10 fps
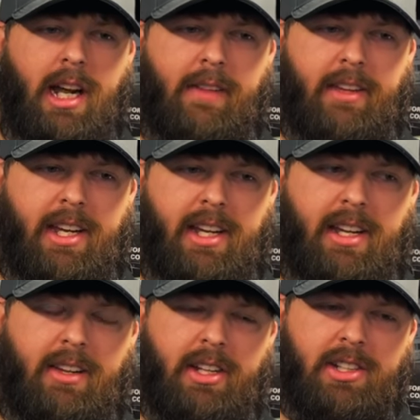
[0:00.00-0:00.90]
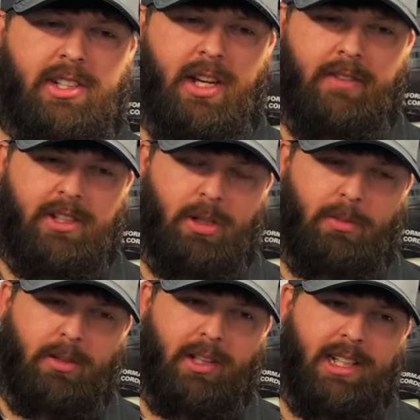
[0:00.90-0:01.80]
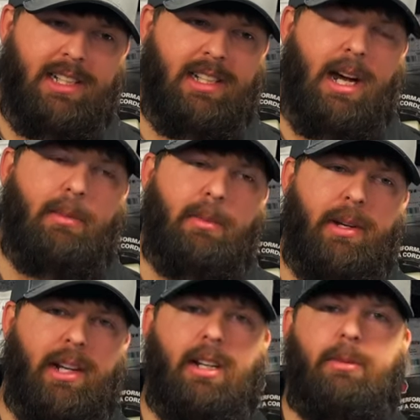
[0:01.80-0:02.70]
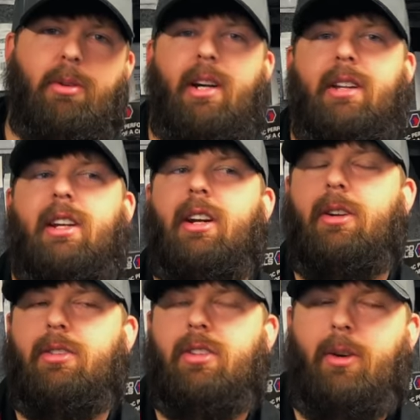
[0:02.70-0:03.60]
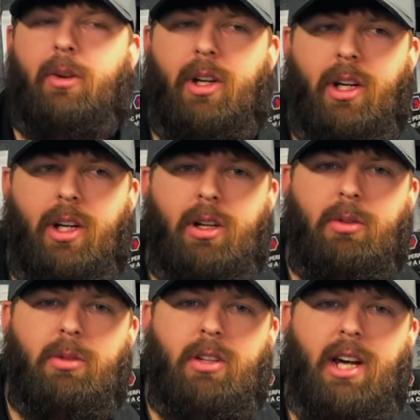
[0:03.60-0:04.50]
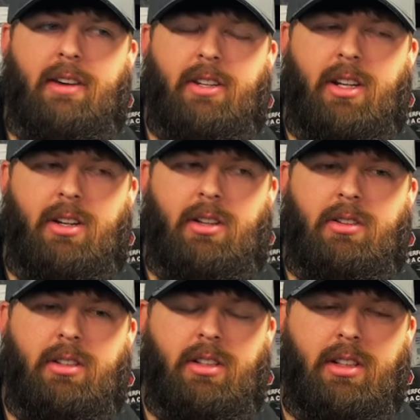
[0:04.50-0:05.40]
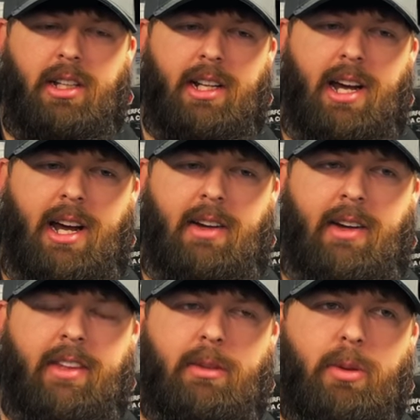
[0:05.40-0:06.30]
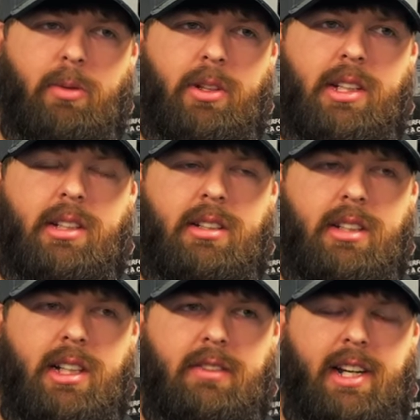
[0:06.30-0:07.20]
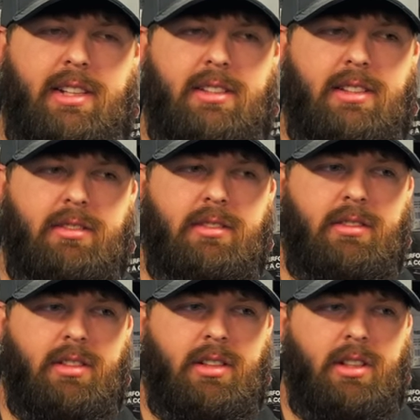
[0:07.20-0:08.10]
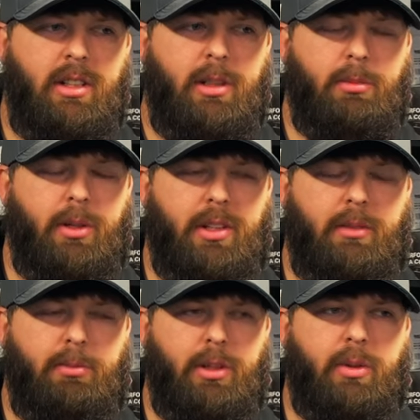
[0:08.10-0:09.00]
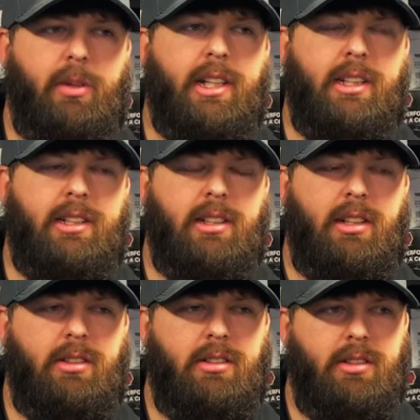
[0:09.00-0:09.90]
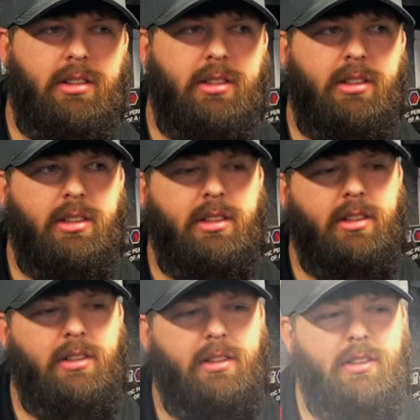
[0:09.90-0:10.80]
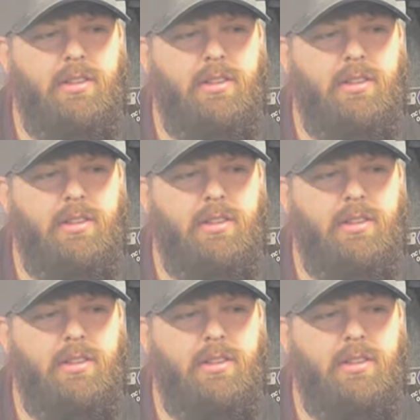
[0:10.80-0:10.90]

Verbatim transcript: and then the stuff that's going to be releasing, I'll be picking up throughout the year. So we'll have it all, and I, I think we're really advancing pretty pretty quickly. So good deal.